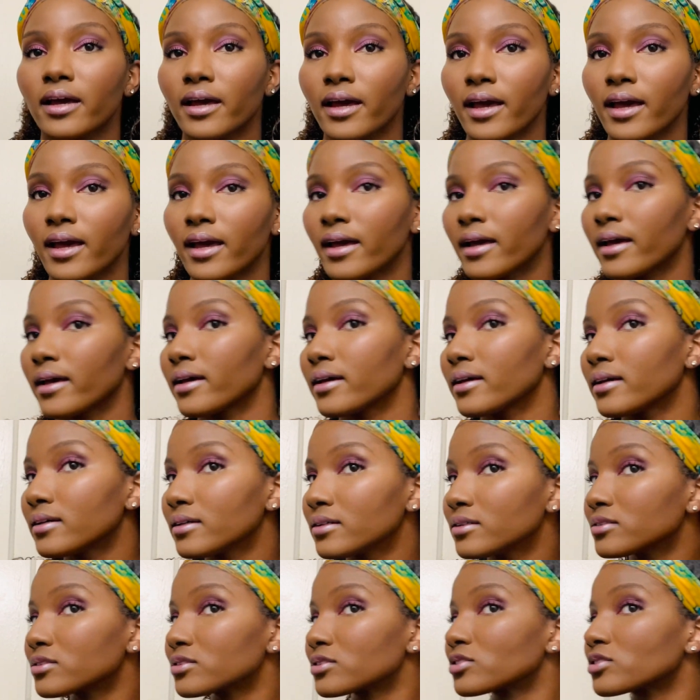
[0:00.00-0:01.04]

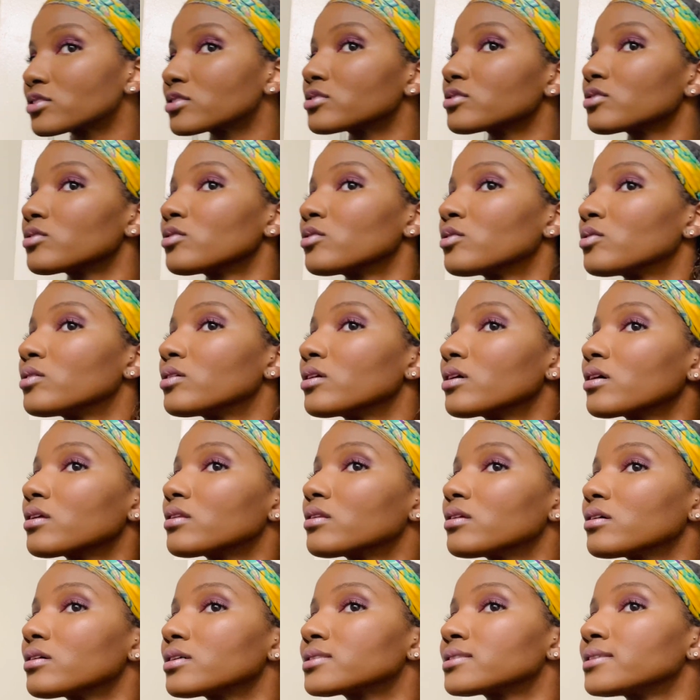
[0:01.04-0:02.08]
Okay, so it
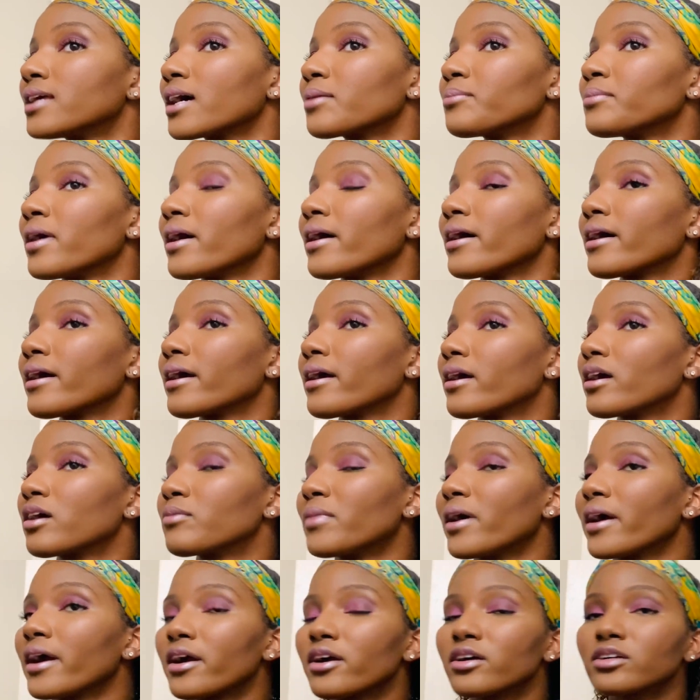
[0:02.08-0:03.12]
looks like my
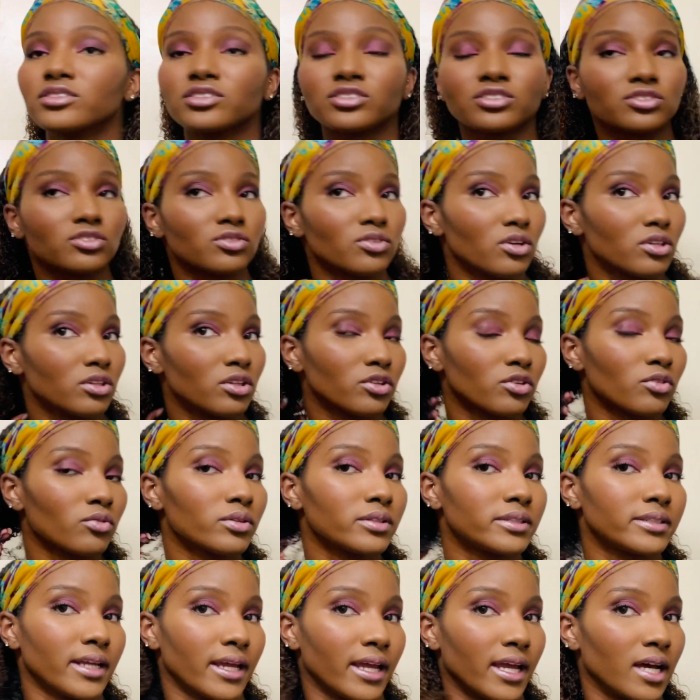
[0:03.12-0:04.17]
hair is still a little
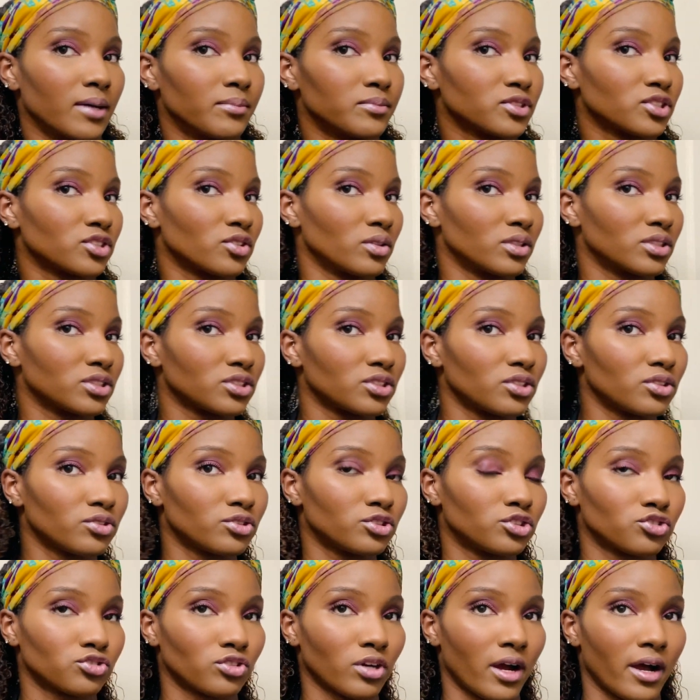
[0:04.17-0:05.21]
damp, so it's still
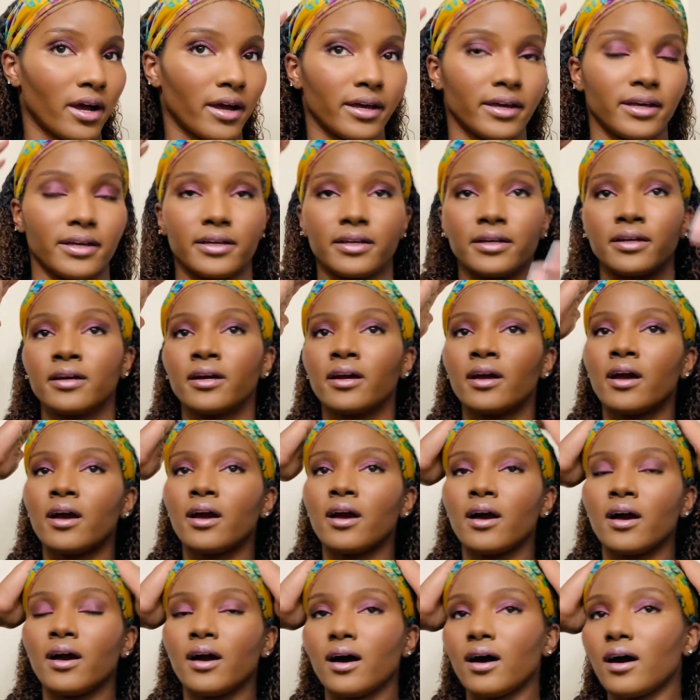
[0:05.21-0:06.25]
drying.
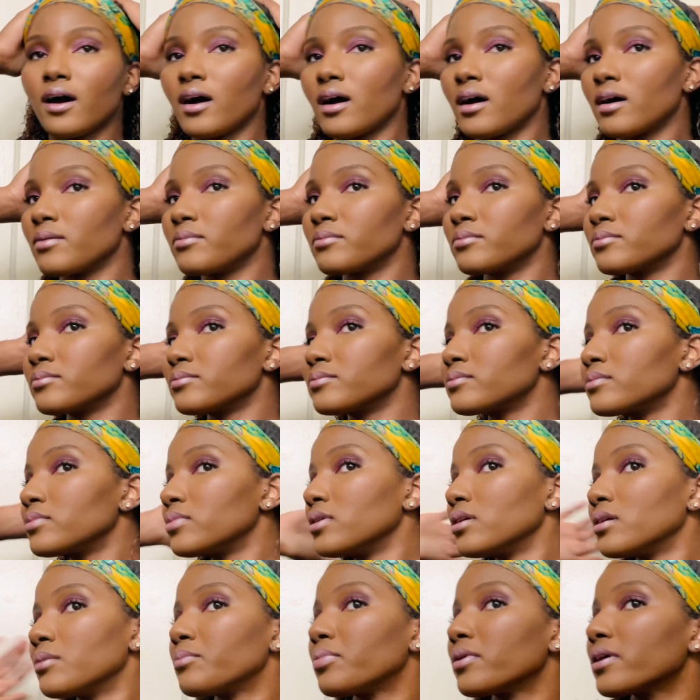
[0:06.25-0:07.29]

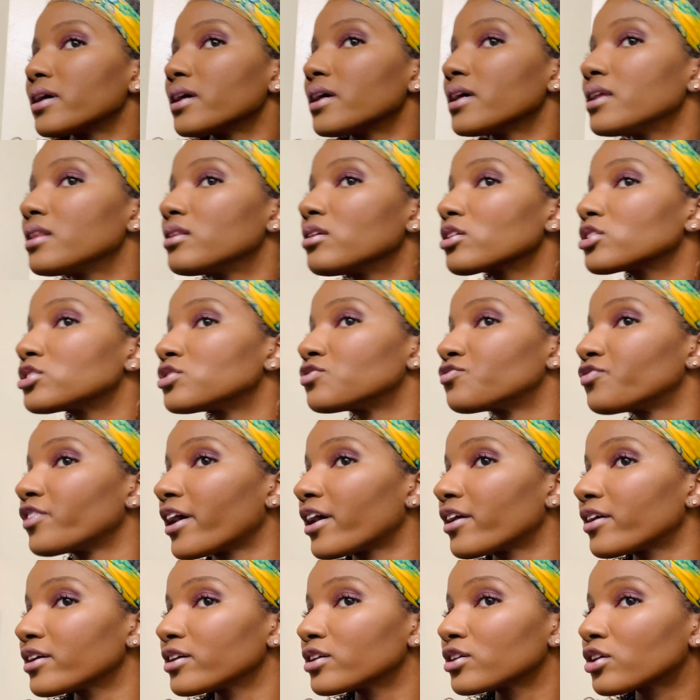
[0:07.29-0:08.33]
But it looks
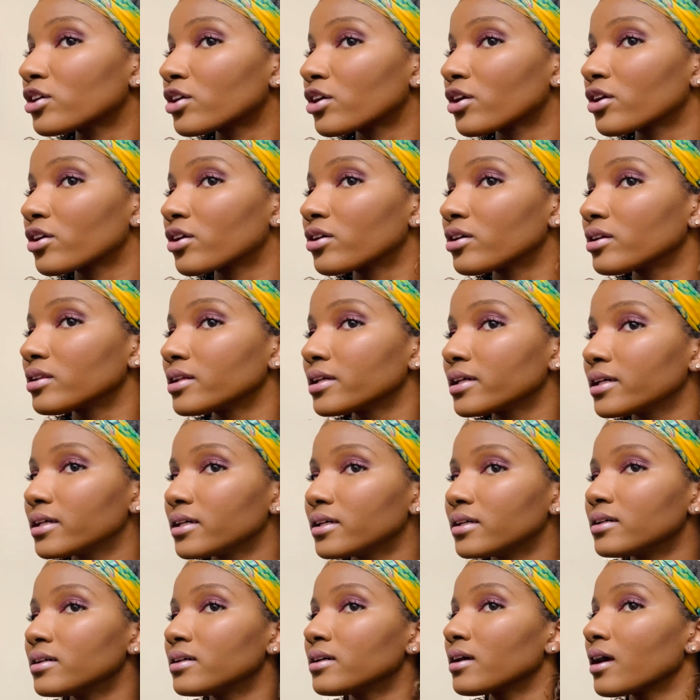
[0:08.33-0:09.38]
very
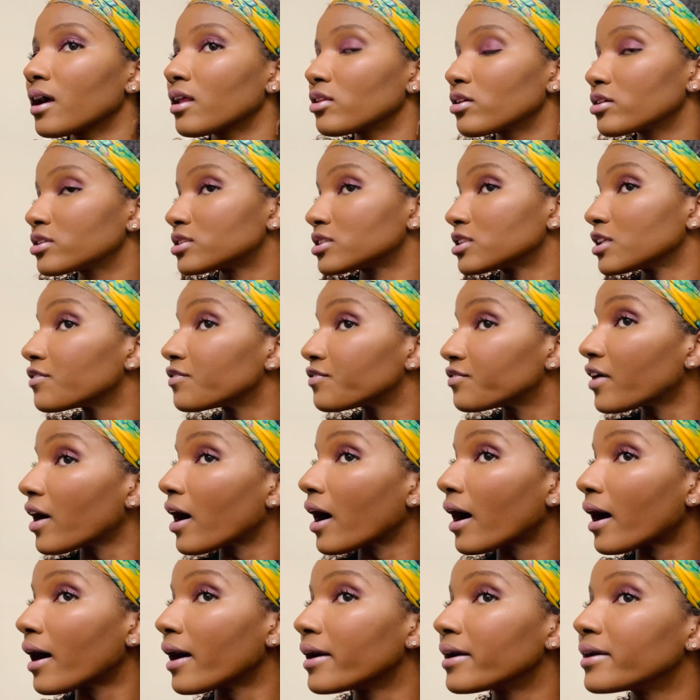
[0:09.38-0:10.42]
curly. It looks
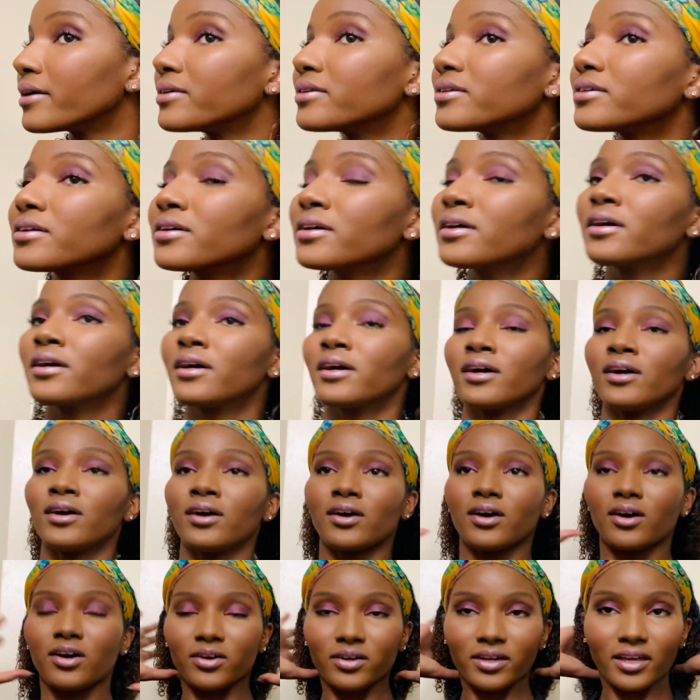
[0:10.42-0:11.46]
defined.
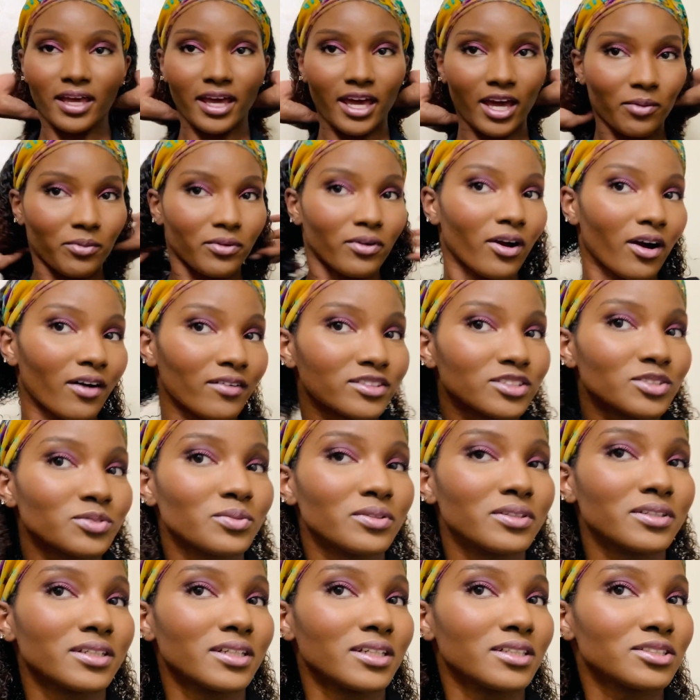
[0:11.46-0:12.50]
Okay, we're off to
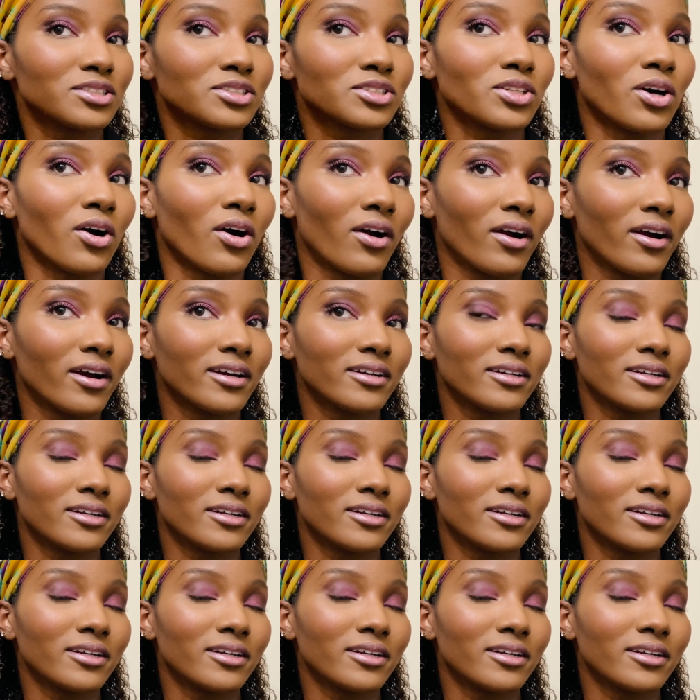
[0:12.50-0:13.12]
a good start.